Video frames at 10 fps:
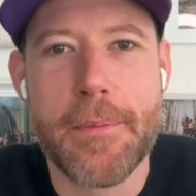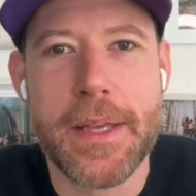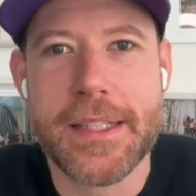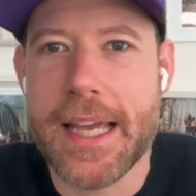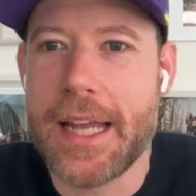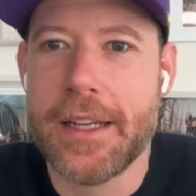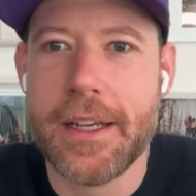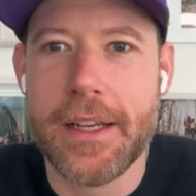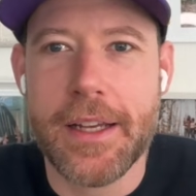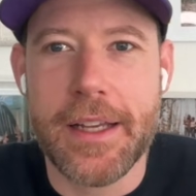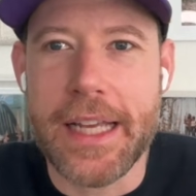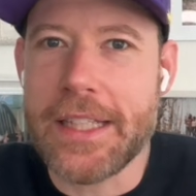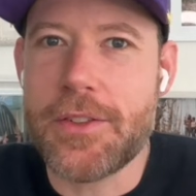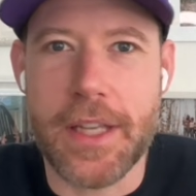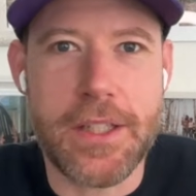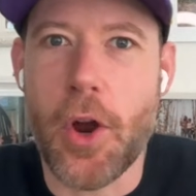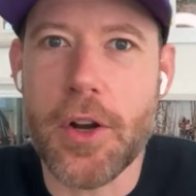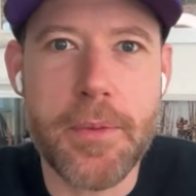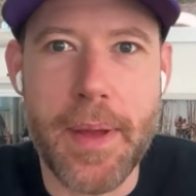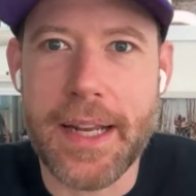Is that it's hard
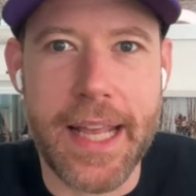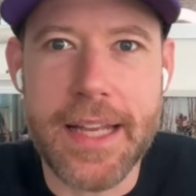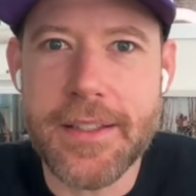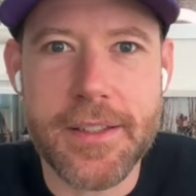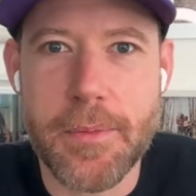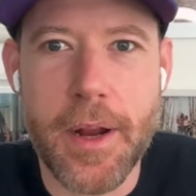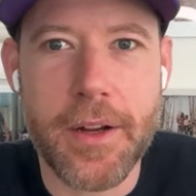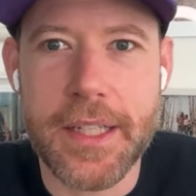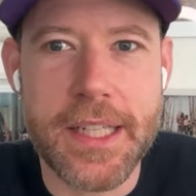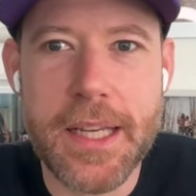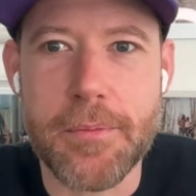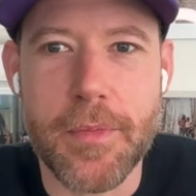to bet against this American team.